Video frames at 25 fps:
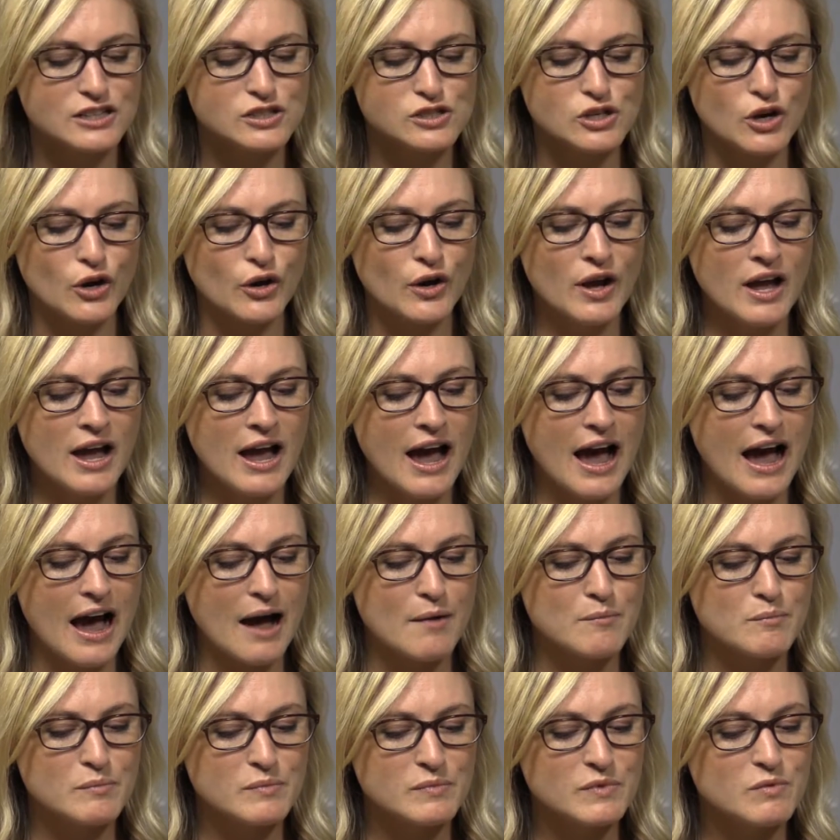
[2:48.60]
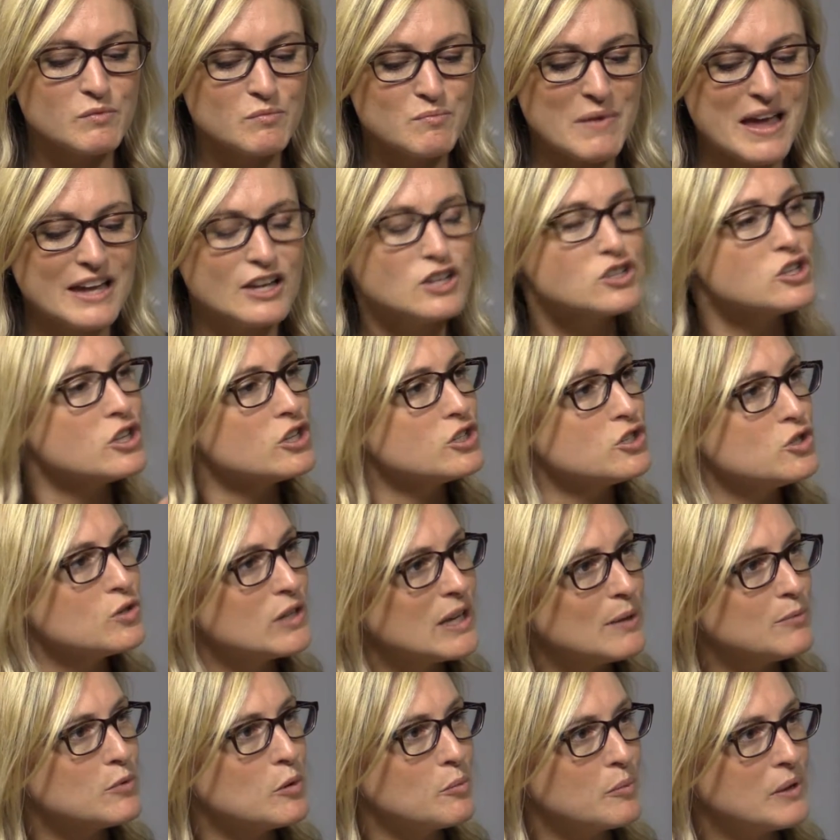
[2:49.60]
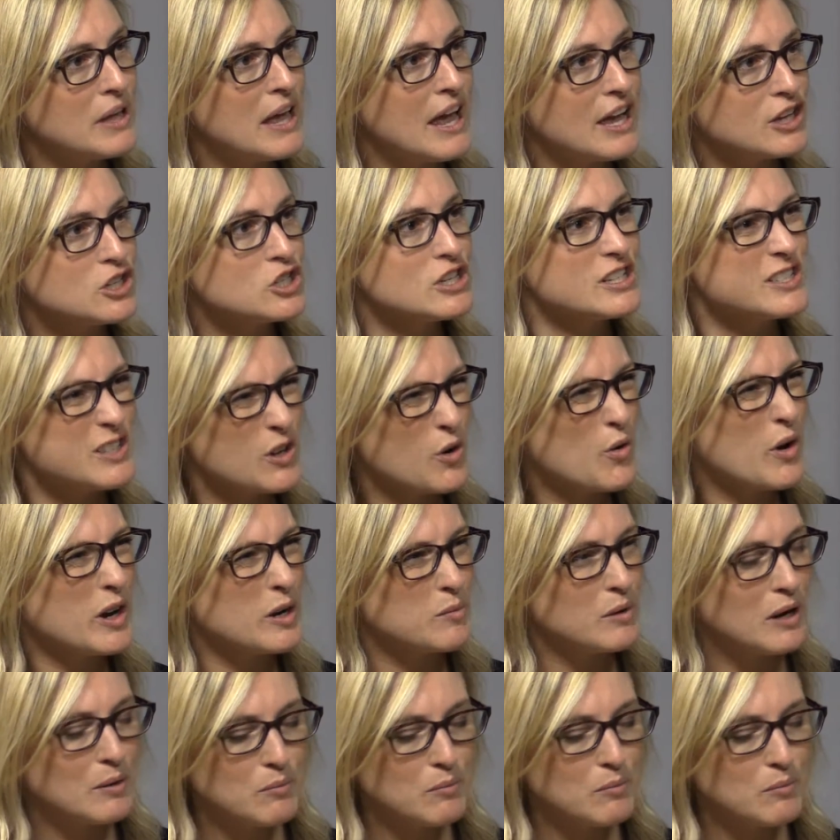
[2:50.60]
So making sure that you keep your pH is incredibly